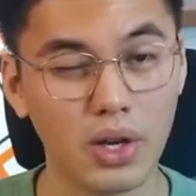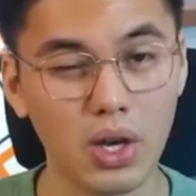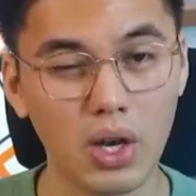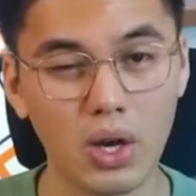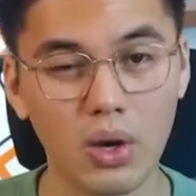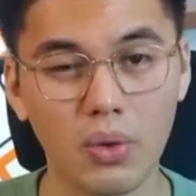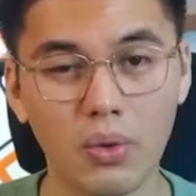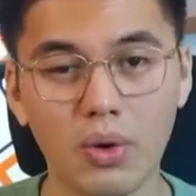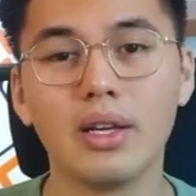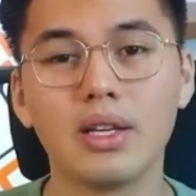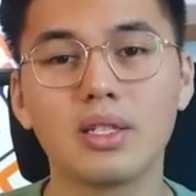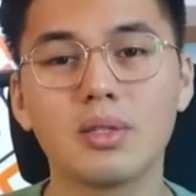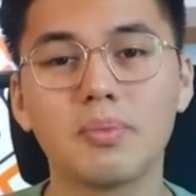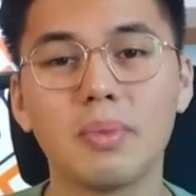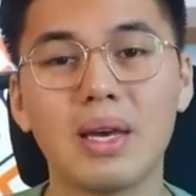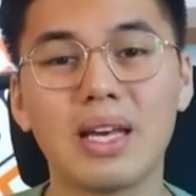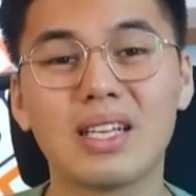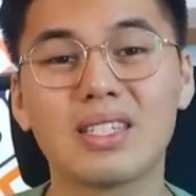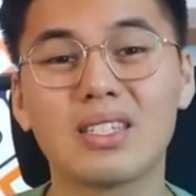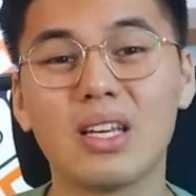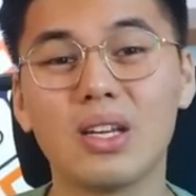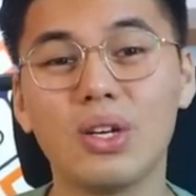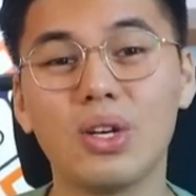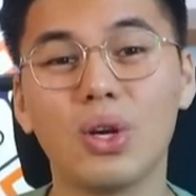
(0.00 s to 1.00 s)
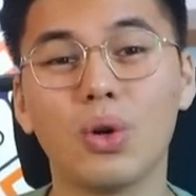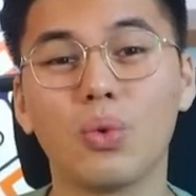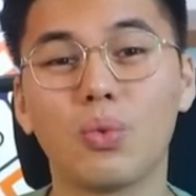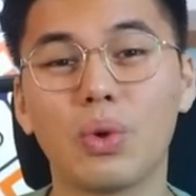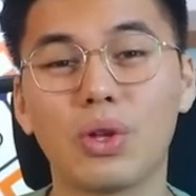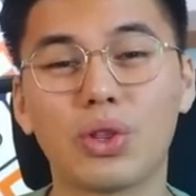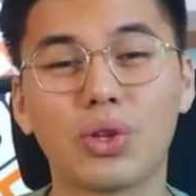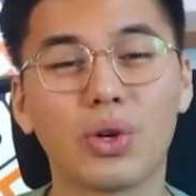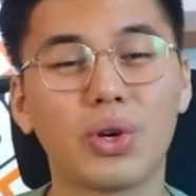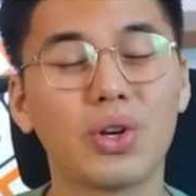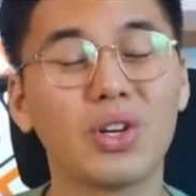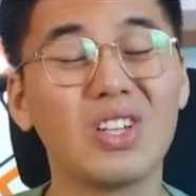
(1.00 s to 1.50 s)
no. This makes the node
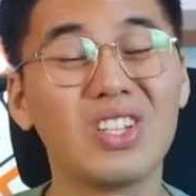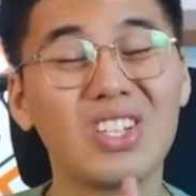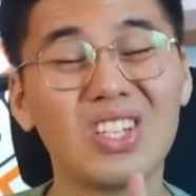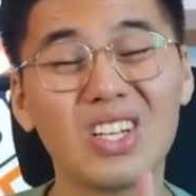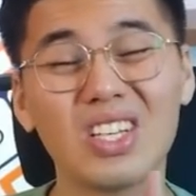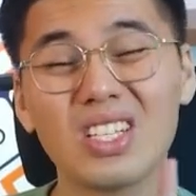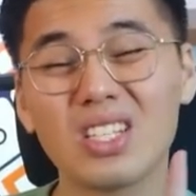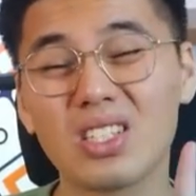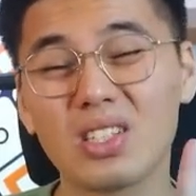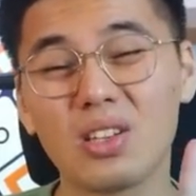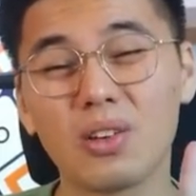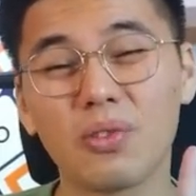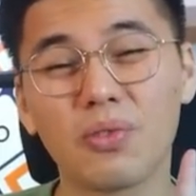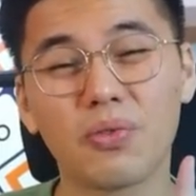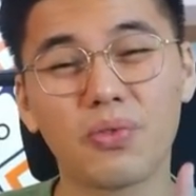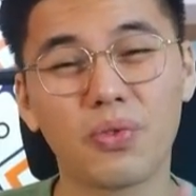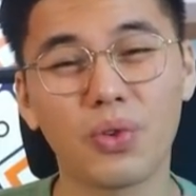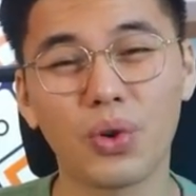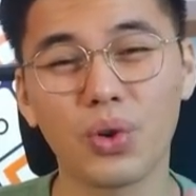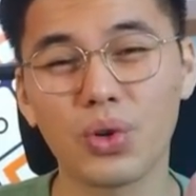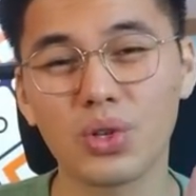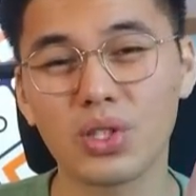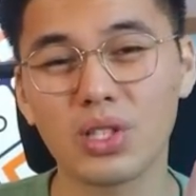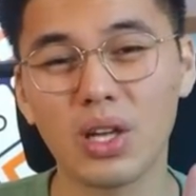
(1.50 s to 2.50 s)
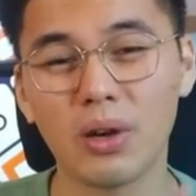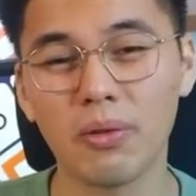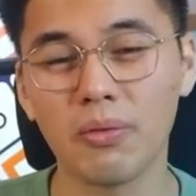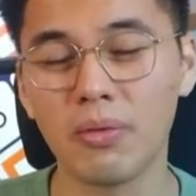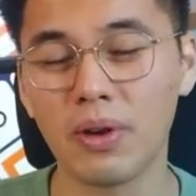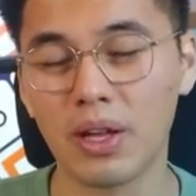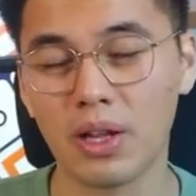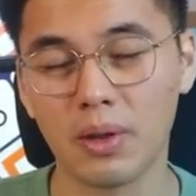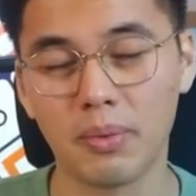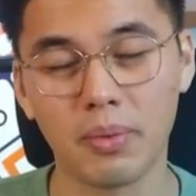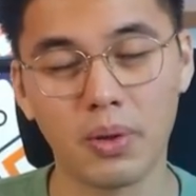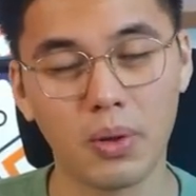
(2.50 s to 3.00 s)
return just the first
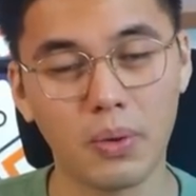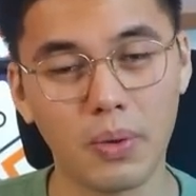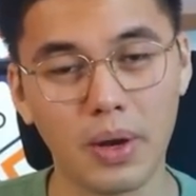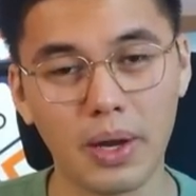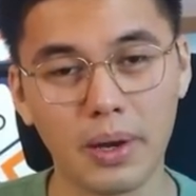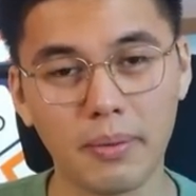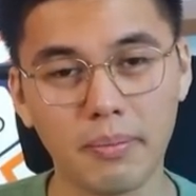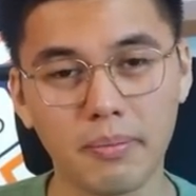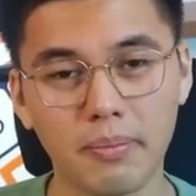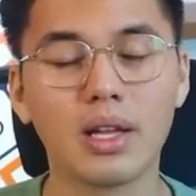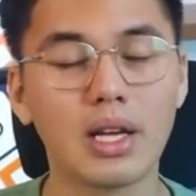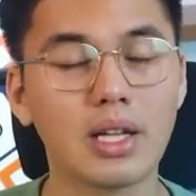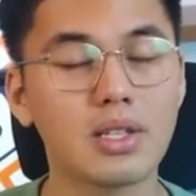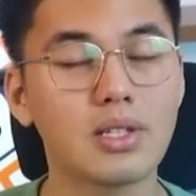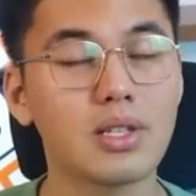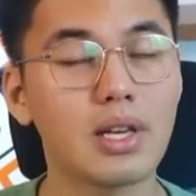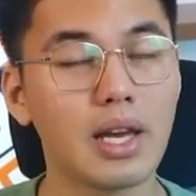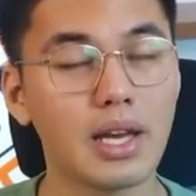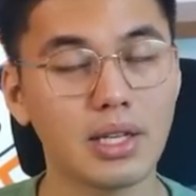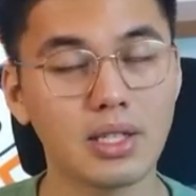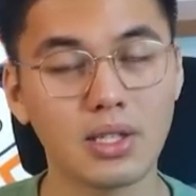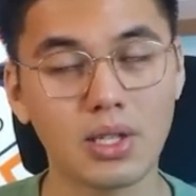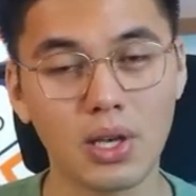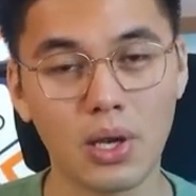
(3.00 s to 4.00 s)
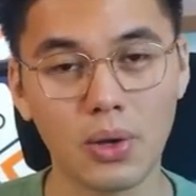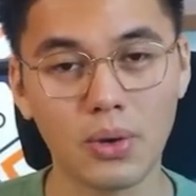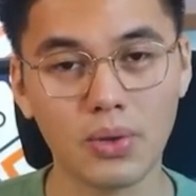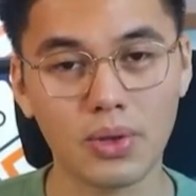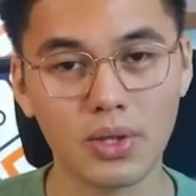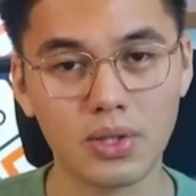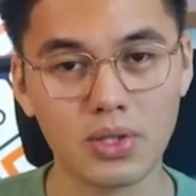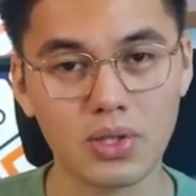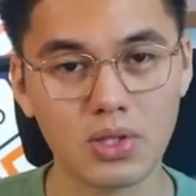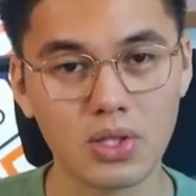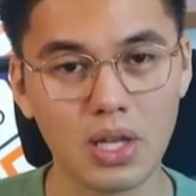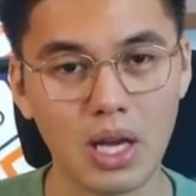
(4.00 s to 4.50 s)
available one. Let's execute
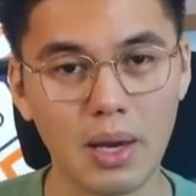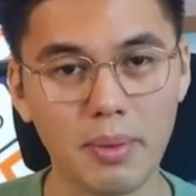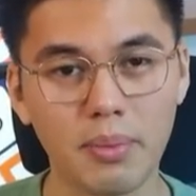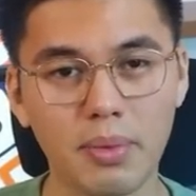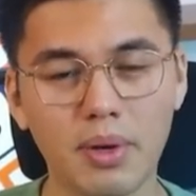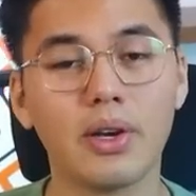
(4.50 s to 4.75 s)
this step.